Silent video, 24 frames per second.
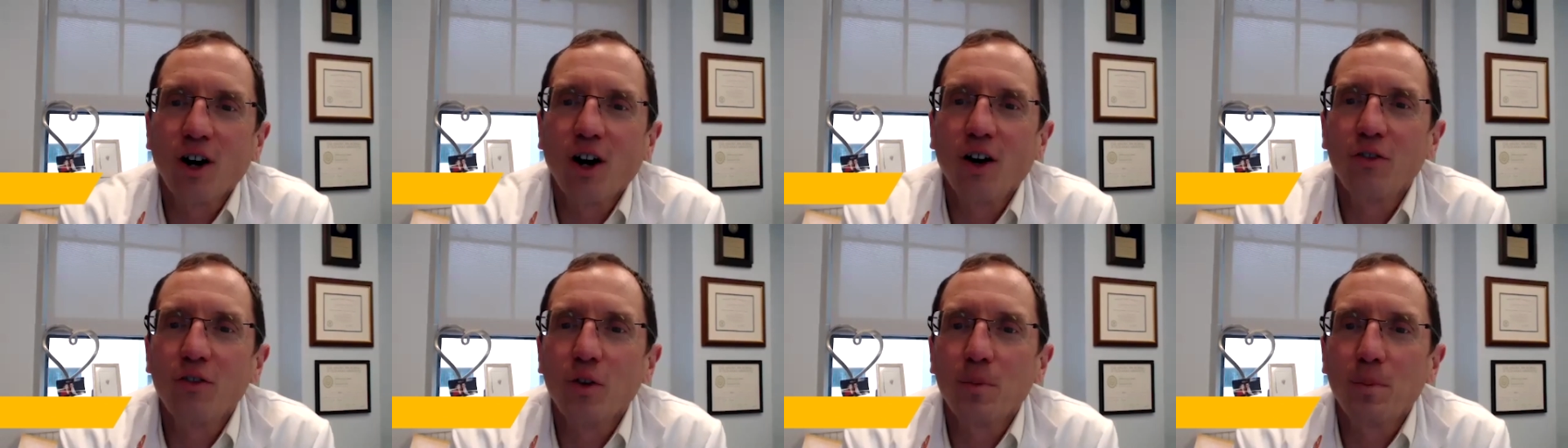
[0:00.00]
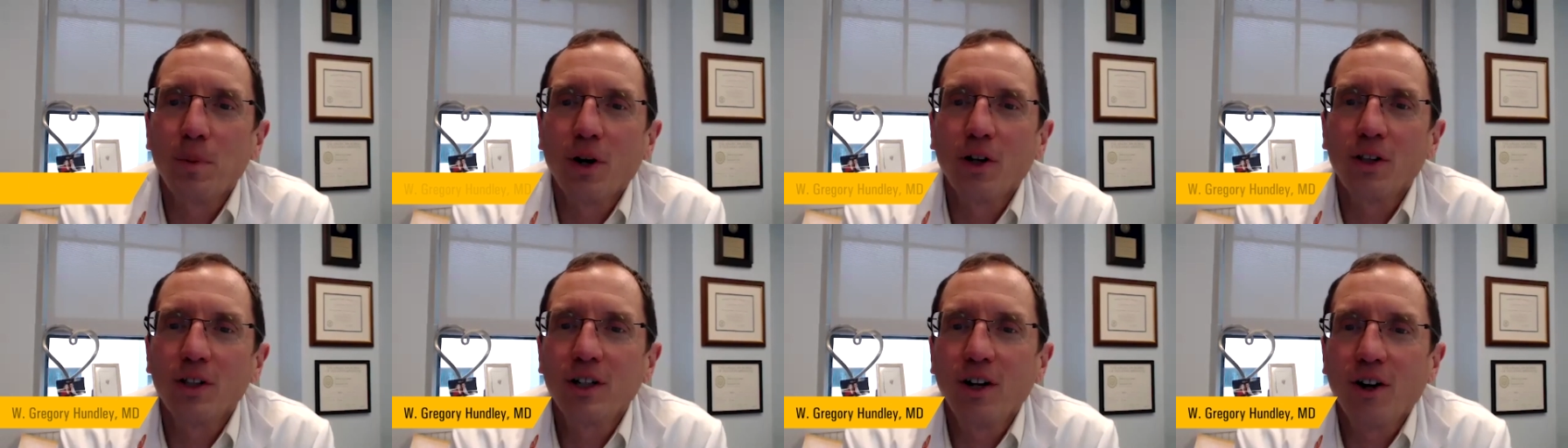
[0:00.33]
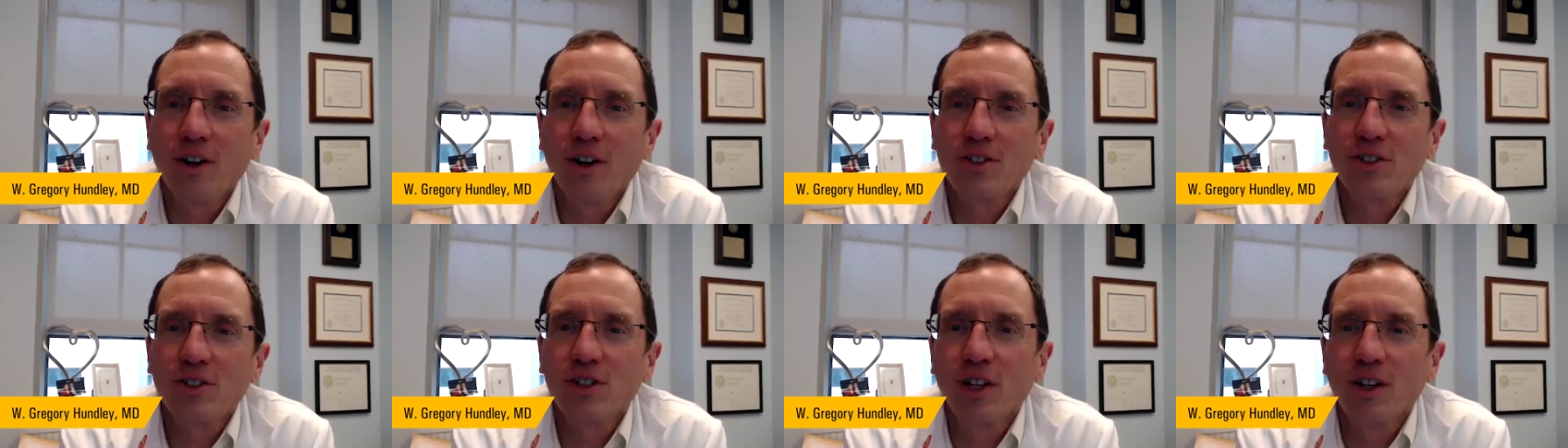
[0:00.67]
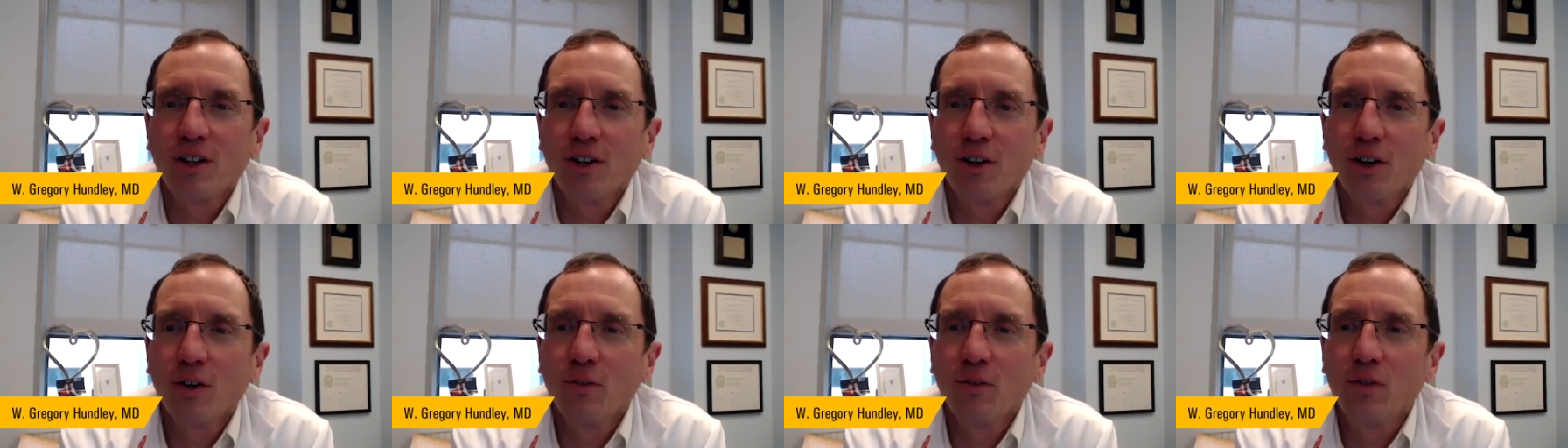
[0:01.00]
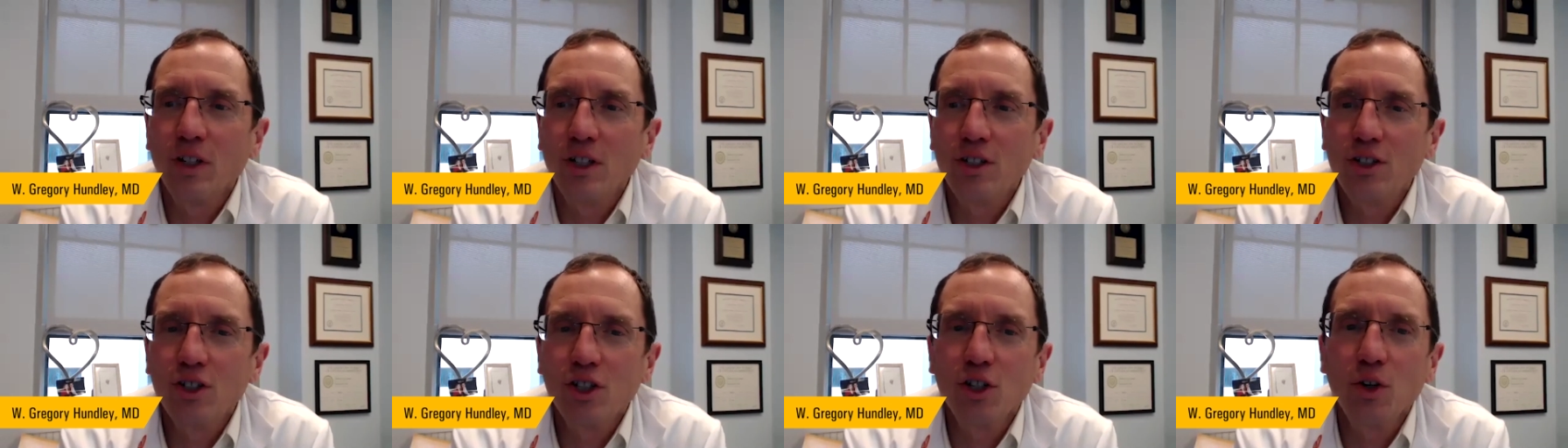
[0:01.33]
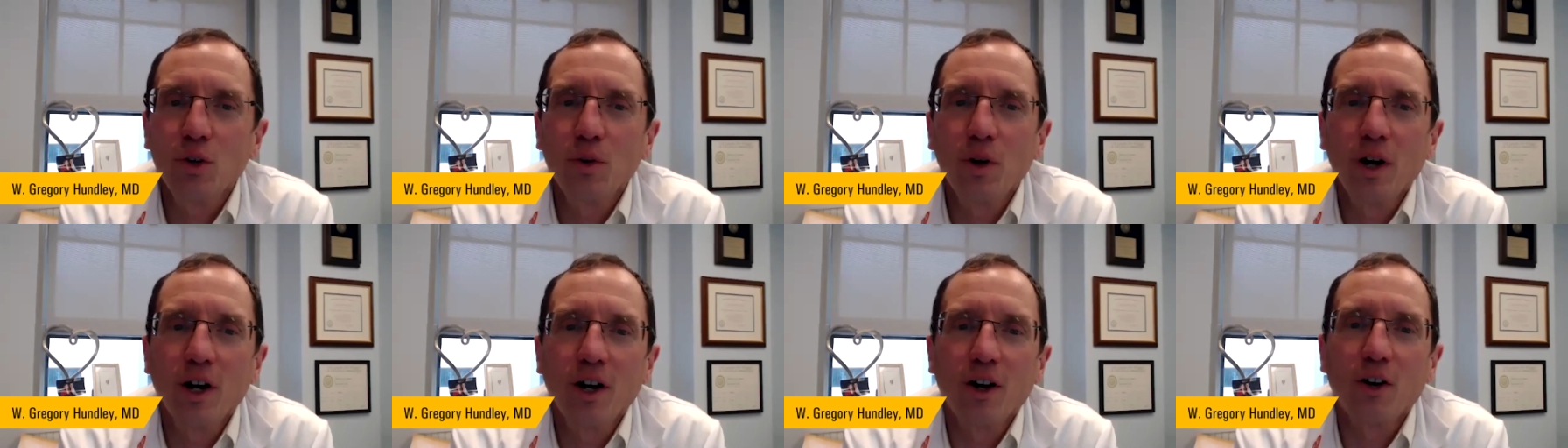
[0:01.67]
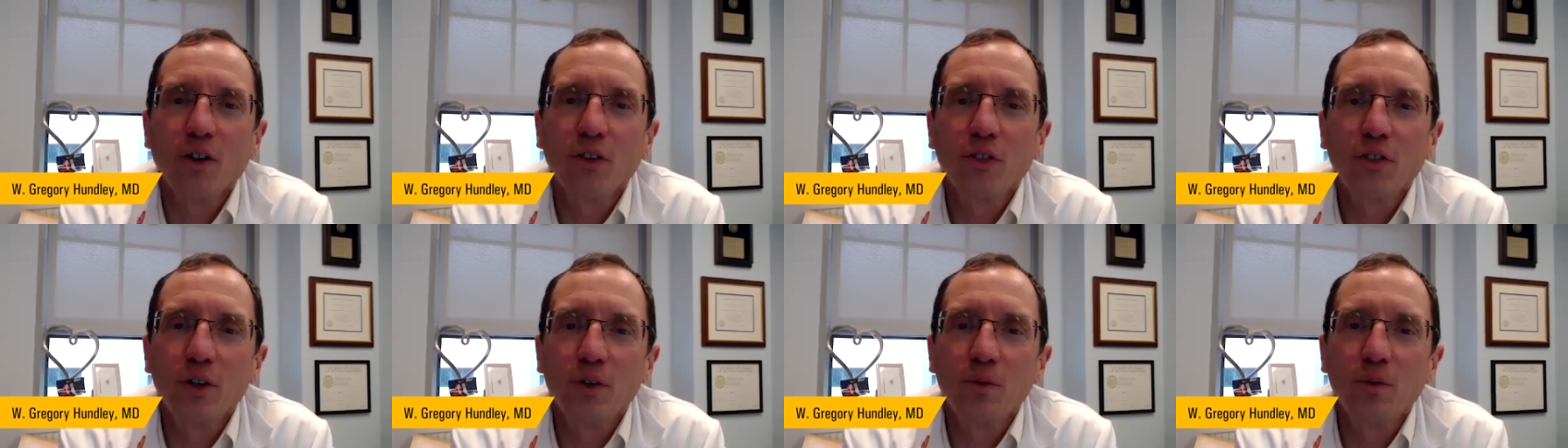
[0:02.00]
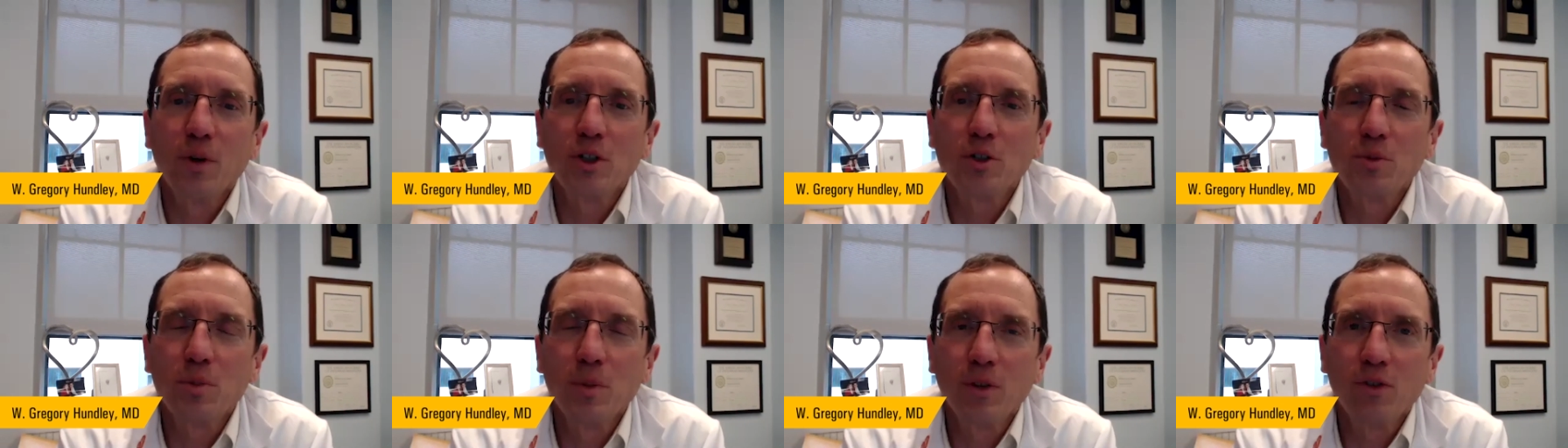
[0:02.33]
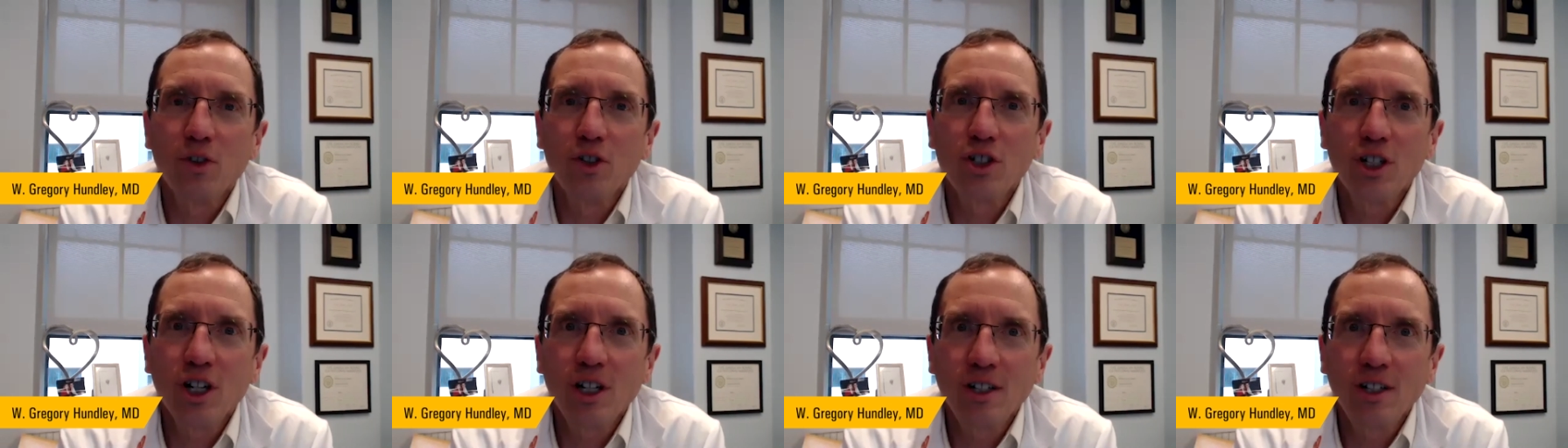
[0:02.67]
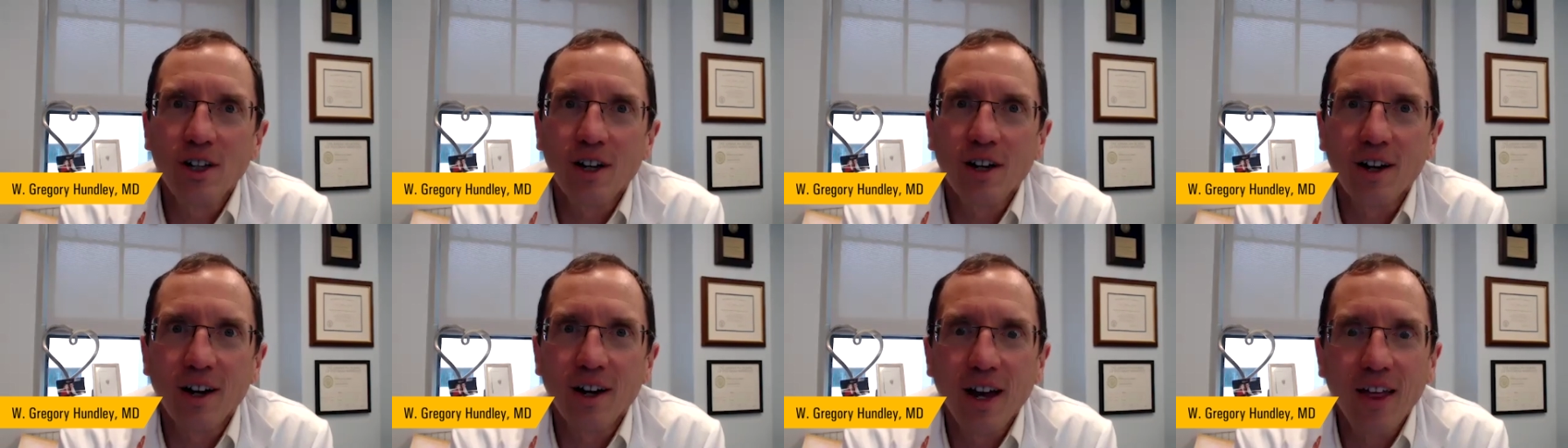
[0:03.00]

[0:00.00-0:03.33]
of the Pauley Heart Center at VCU Health in Richmond, Virginia,